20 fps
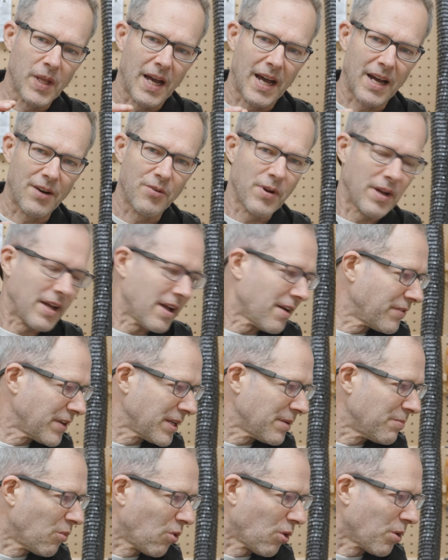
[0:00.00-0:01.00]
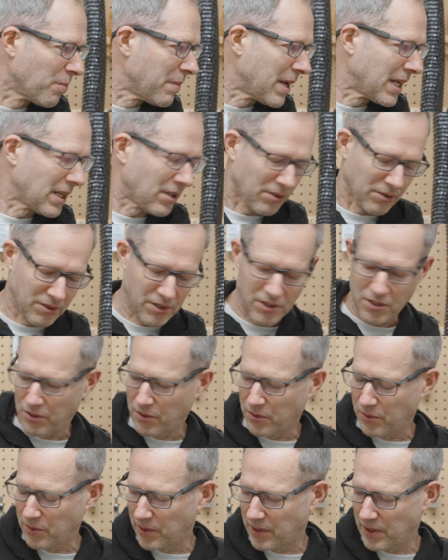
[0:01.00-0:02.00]
I don't have any more metal
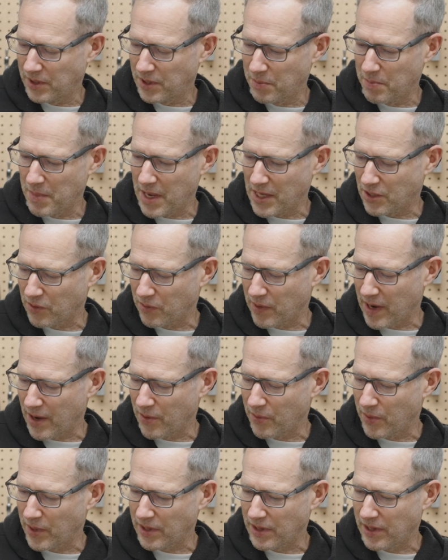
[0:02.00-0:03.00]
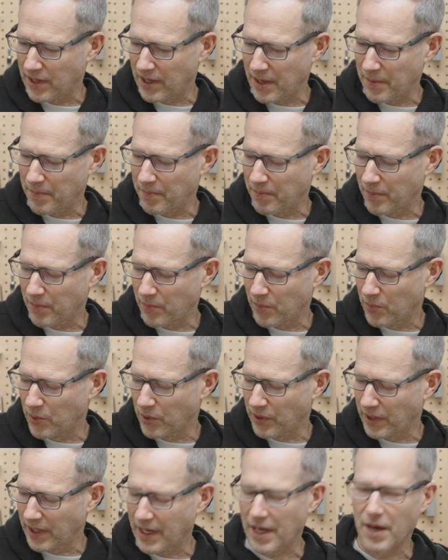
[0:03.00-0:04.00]
to mess around with that I'm
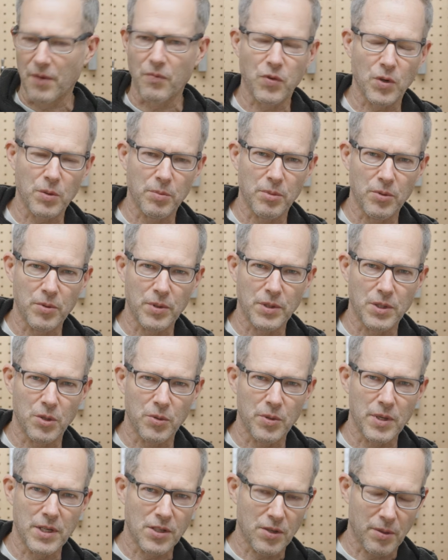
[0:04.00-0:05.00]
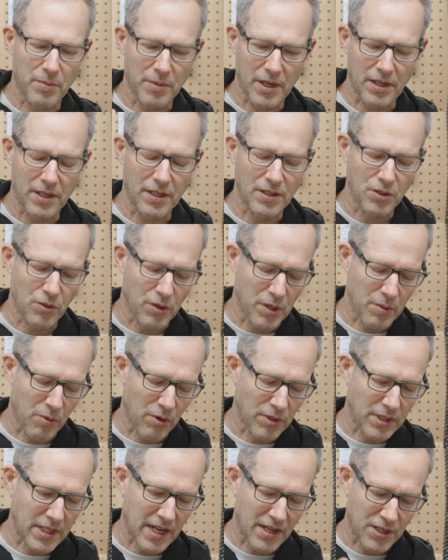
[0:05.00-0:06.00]
really comfortable with doing, so I'm not going to do any
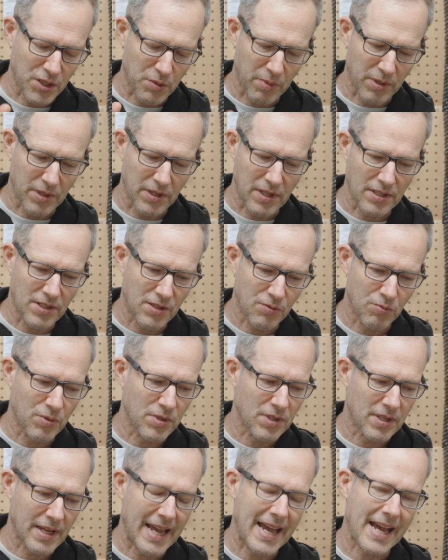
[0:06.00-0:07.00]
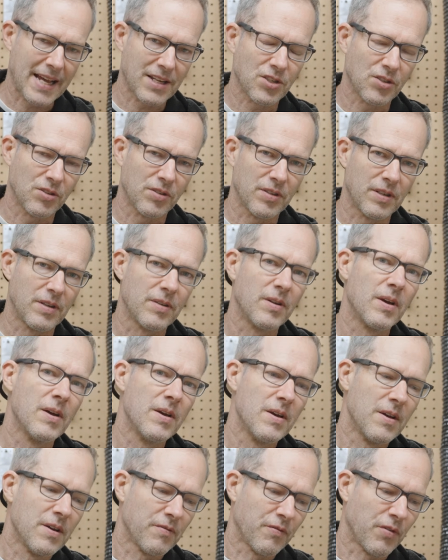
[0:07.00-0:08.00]
more tests, but this was an excellent
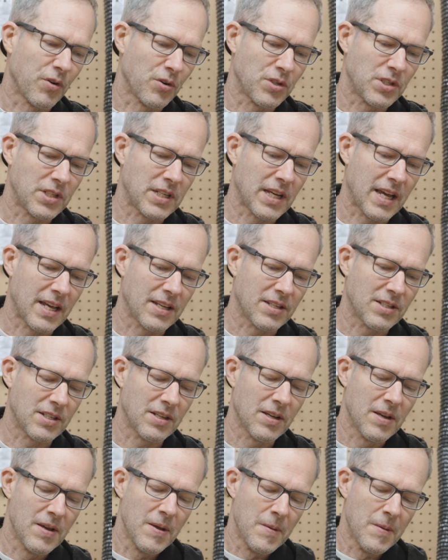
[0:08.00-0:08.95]
first test.